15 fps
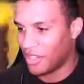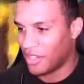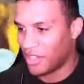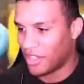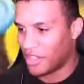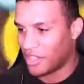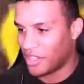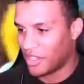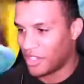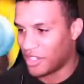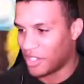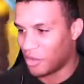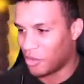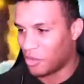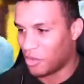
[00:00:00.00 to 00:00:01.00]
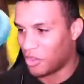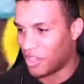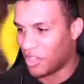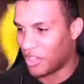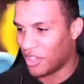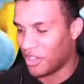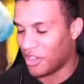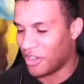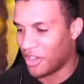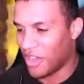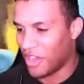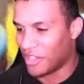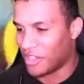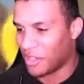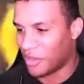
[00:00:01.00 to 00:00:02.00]
it's the cool thing on the
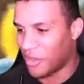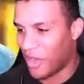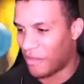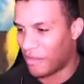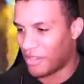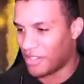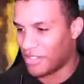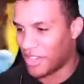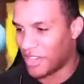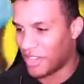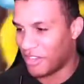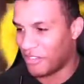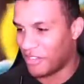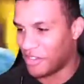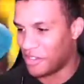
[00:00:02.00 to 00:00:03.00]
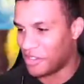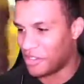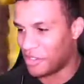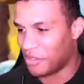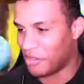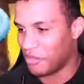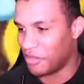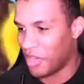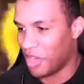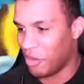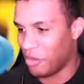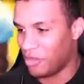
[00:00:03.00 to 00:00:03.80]
internet to crap on Sonic Adventure 2. No.